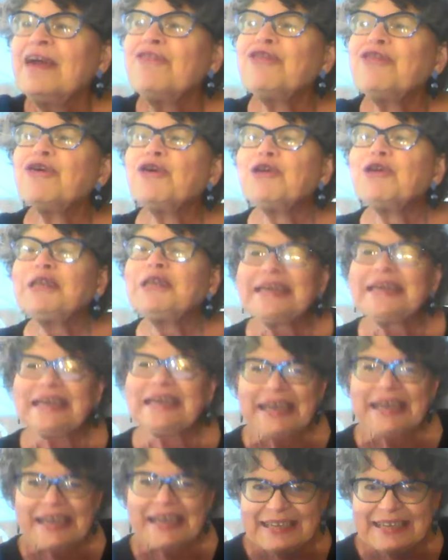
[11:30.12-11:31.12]
Thirdly,
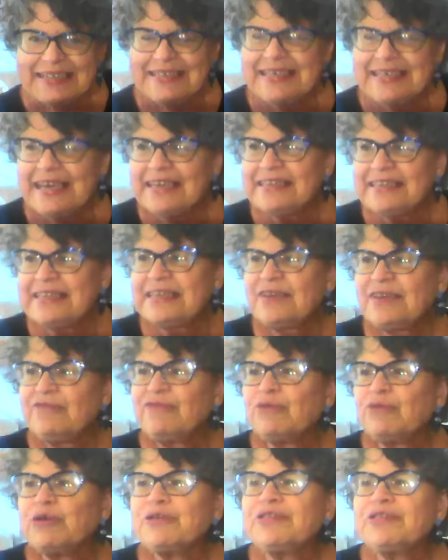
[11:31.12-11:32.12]
contending
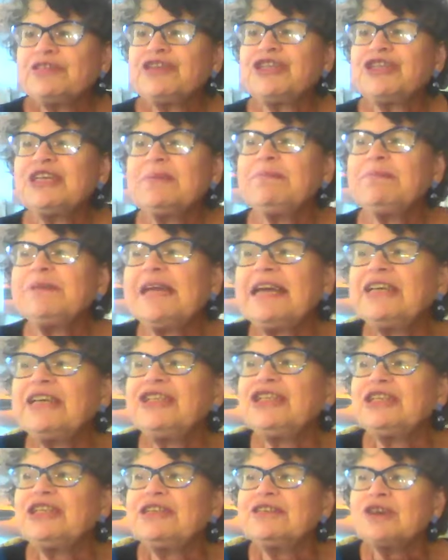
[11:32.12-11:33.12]
for sheep
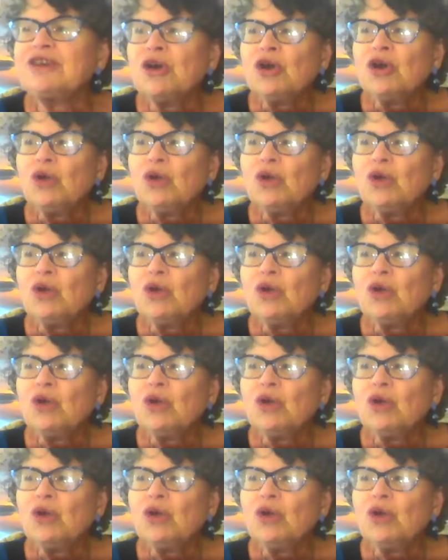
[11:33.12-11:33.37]
nations